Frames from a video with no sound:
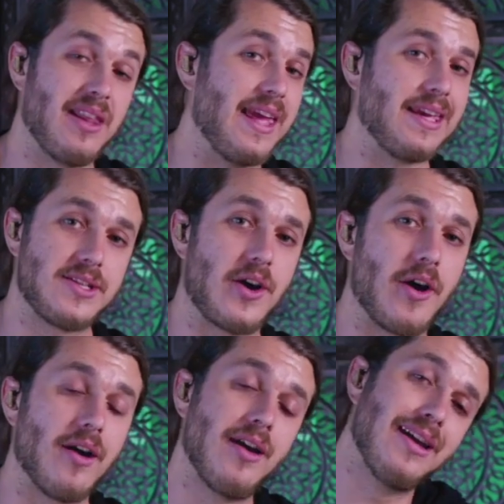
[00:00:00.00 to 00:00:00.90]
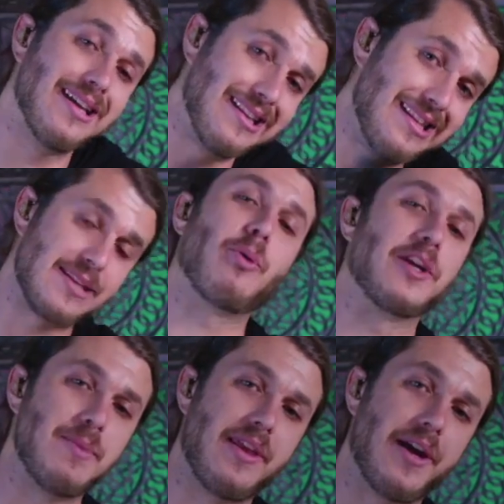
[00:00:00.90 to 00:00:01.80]
I'm playing guitar. This
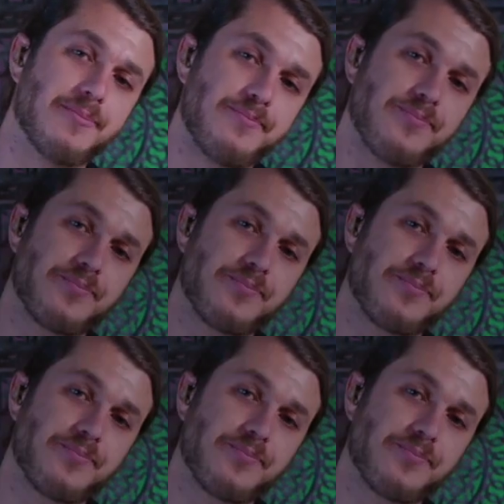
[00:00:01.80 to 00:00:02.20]
brings me there.